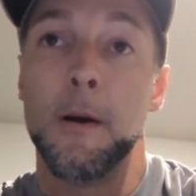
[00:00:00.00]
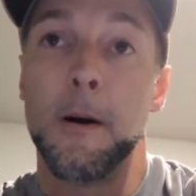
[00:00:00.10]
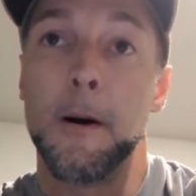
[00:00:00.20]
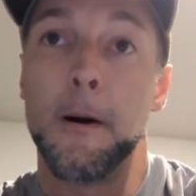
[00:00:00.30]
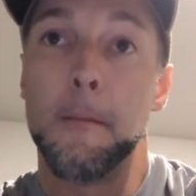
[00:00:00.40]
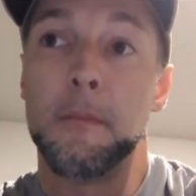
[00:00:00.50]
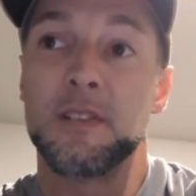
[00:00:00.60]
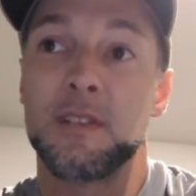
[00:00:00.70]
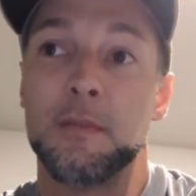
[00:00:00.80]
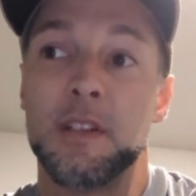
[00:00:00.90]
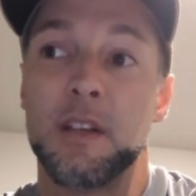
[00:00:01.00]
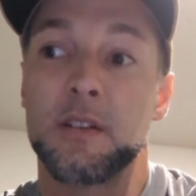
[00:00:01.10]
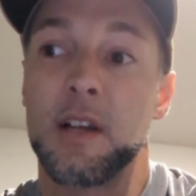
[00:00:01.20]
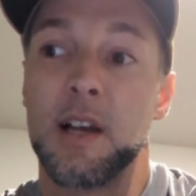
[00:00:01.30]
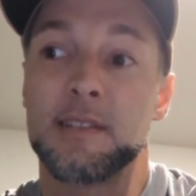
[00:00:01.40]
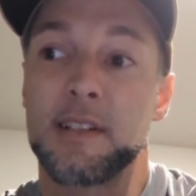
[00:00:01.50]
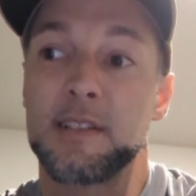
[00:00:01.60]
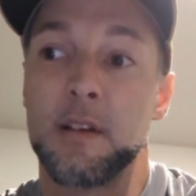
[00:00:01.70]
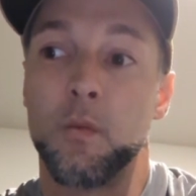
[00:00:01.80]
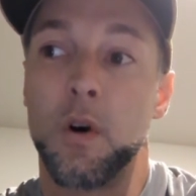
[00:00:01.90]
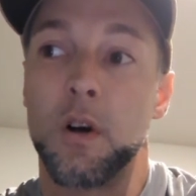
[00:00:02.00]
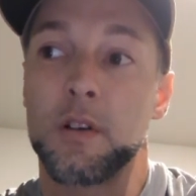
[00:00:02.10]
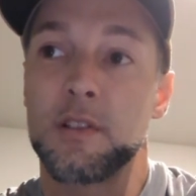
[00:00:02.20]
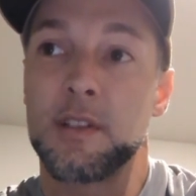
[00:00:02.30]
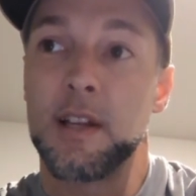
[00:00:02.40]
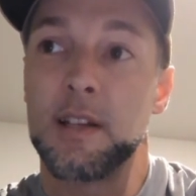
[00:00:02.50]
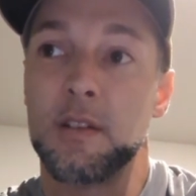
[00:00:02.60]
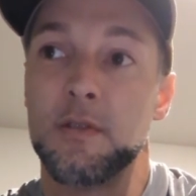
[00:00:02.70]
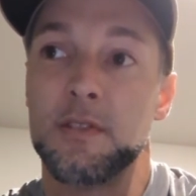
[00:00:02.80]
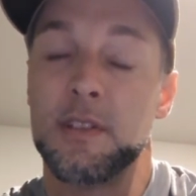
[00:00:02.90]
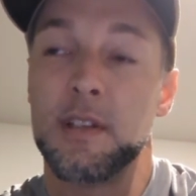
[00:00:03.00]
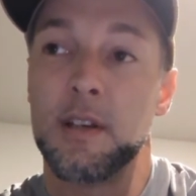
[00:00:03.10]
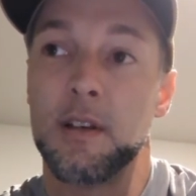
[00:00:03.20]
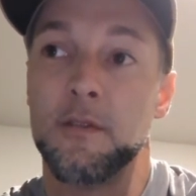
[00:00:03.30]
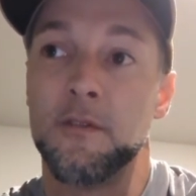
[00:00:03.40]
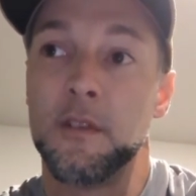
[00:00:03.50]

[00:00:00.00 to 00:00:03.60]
But some of the other guys, like I said, Walker staying at UCF,